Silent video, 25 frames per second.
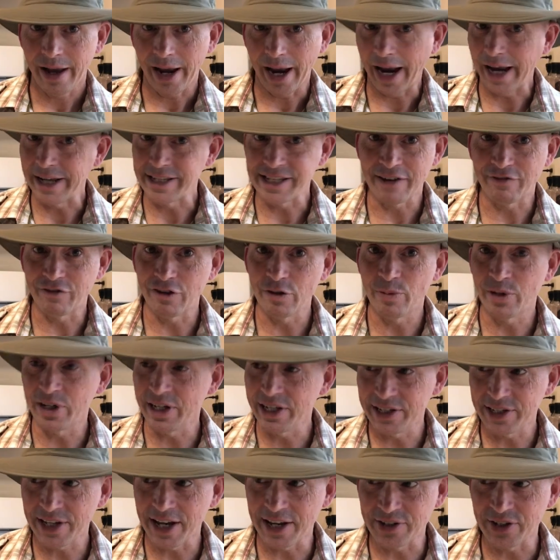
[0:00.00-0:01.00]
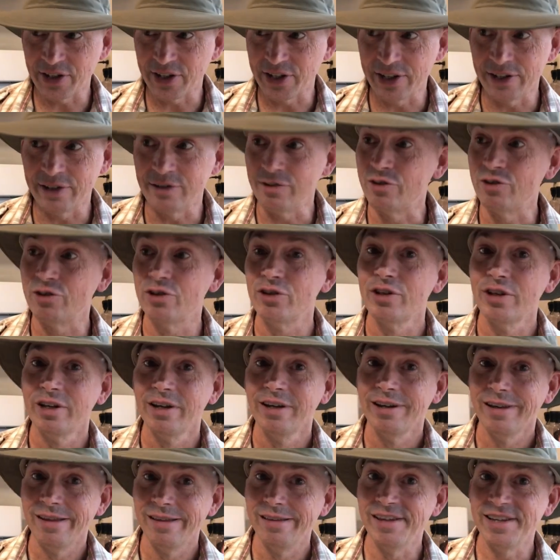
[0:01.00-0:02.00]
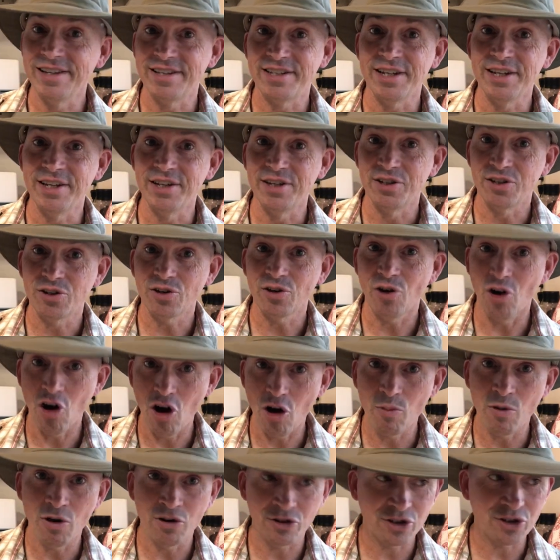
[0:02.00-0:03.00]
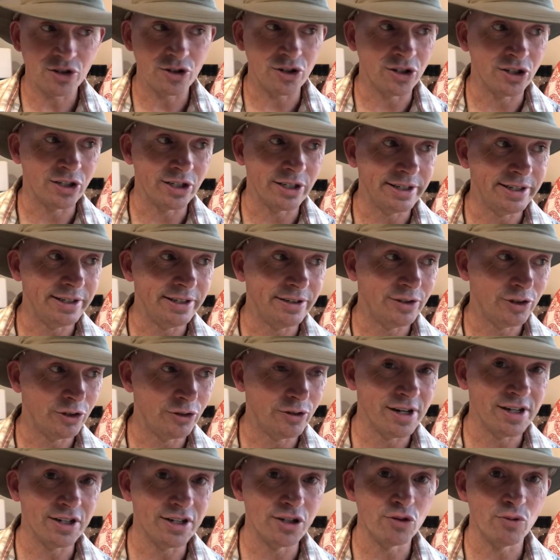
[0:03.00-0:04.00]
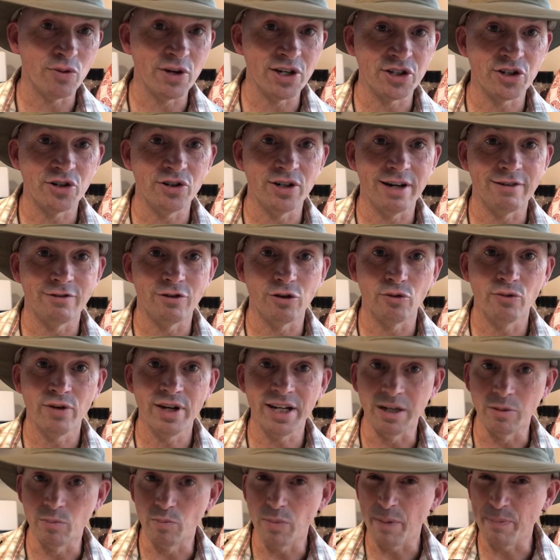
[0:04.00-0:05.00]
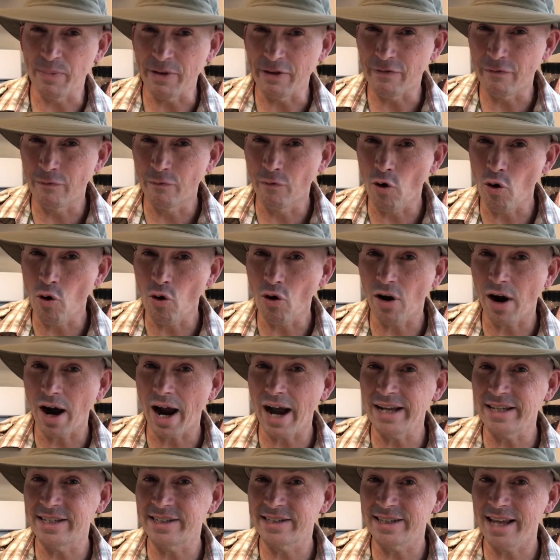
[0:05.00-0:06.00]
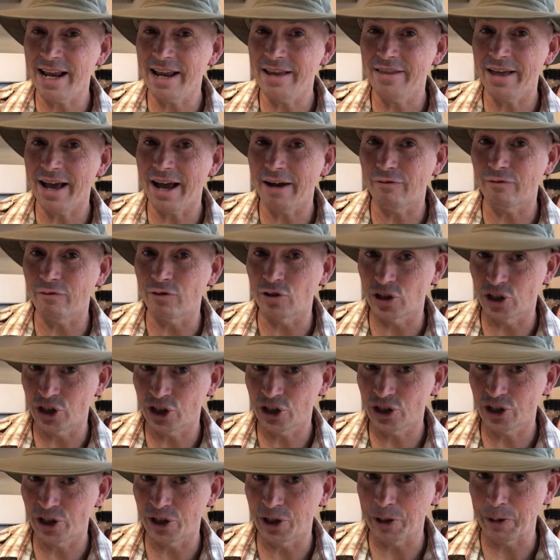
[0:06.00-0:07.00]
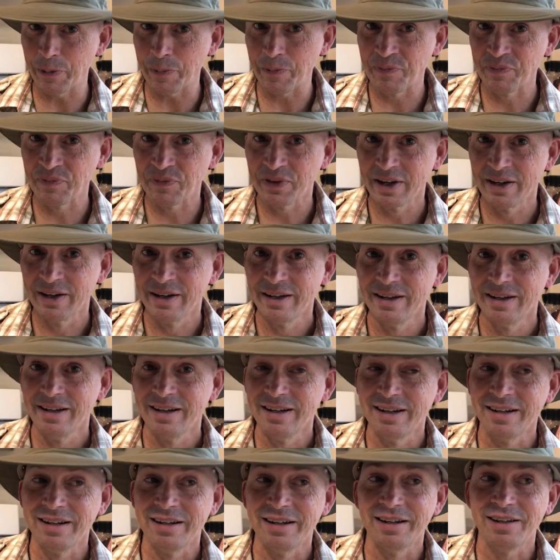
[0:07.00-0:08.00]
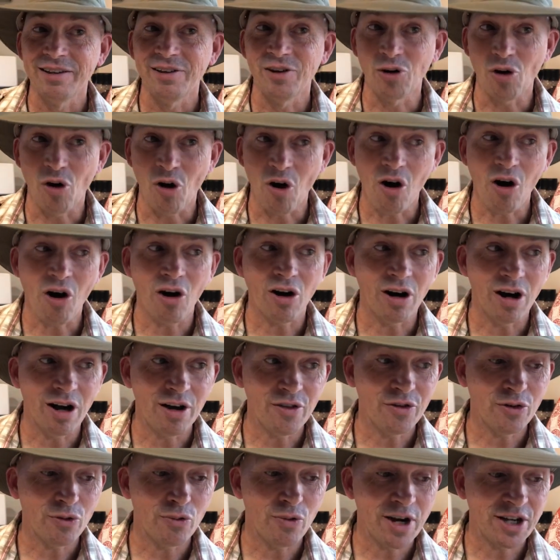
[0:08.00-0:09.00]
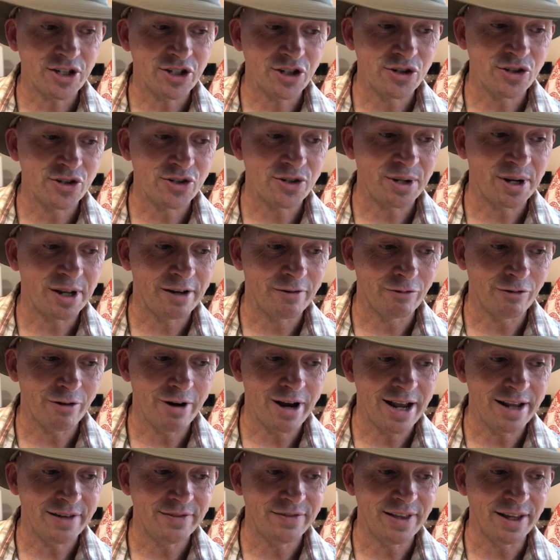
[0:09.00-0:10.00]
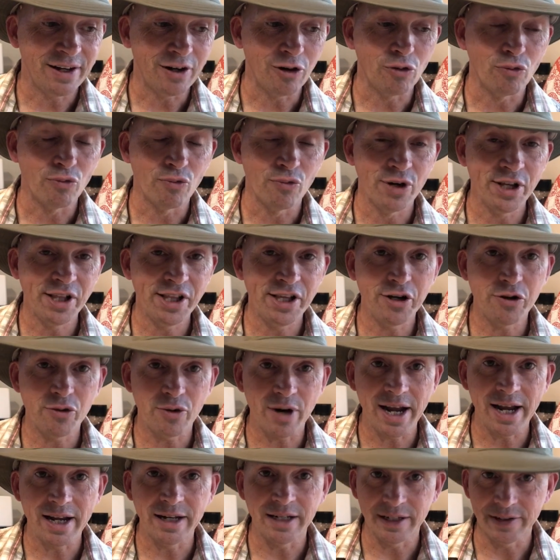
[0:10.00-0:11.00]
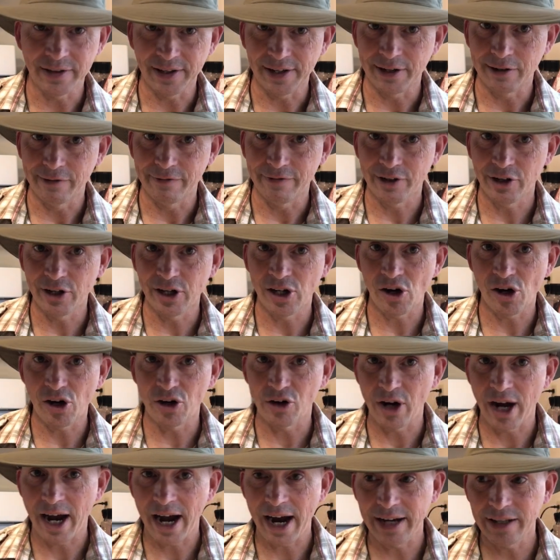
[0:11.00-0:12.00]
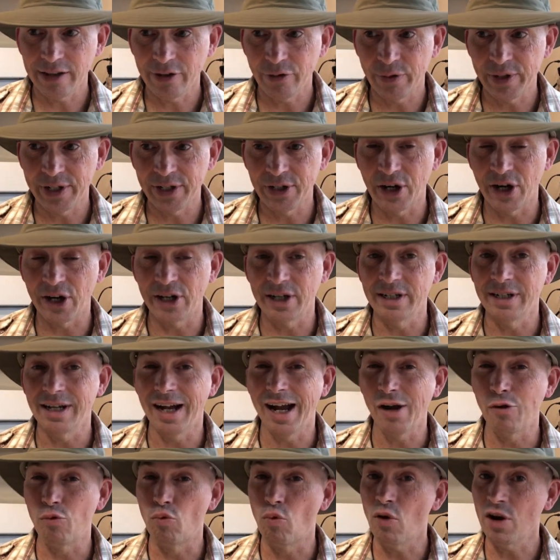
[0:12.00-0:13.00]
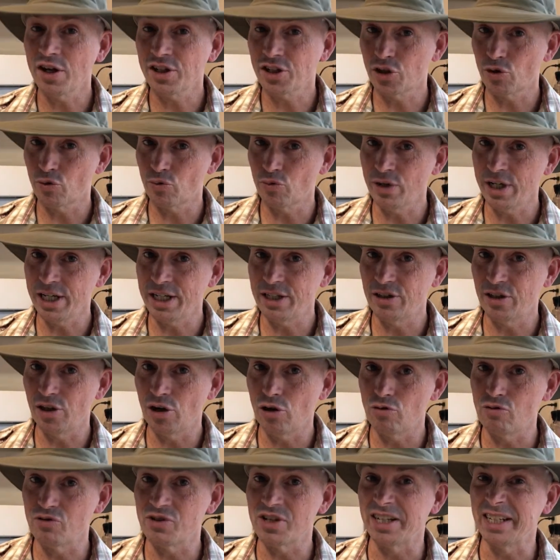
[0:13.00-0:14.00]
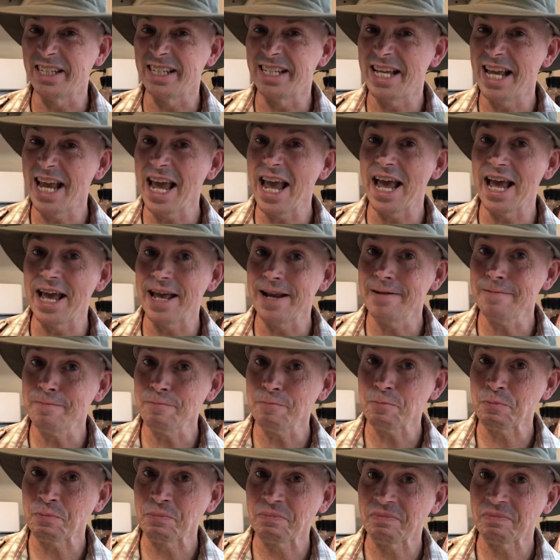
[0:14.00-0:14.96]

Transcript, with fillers: as everybody says it is. This is almost certainly the greatest western ever written. But before I say that for sure, there are other Westerns that I've read that are really great and that are very hard, highly regarded. I want to read those again